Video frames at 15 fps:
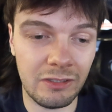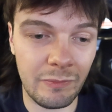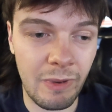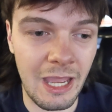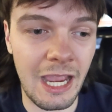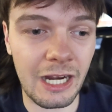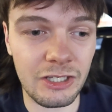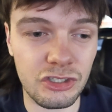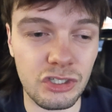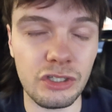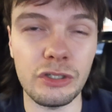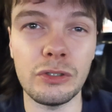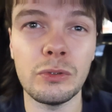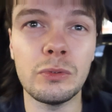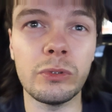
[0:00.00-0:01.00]
The Mark
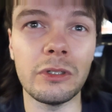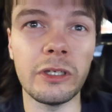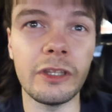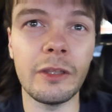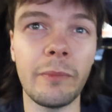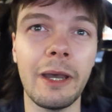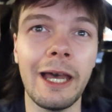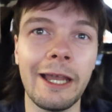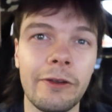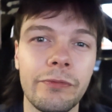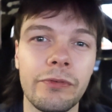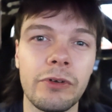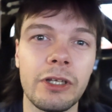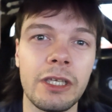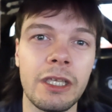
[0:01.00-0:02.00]
II and the Mark
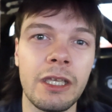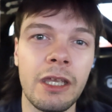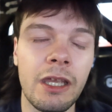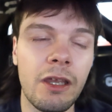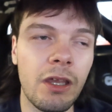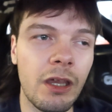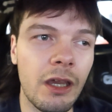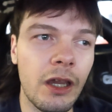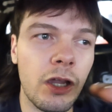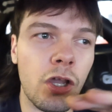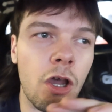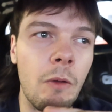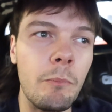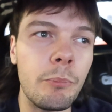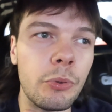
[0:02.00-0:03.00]
III,
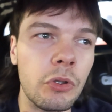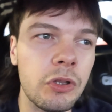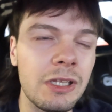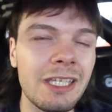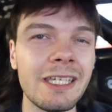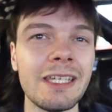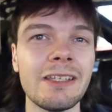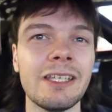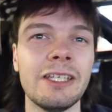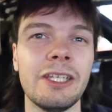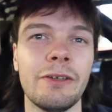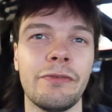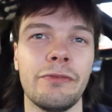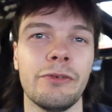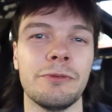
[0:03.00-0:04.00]
completely
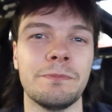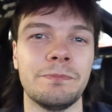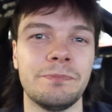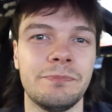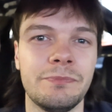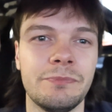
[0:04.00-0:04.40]
different.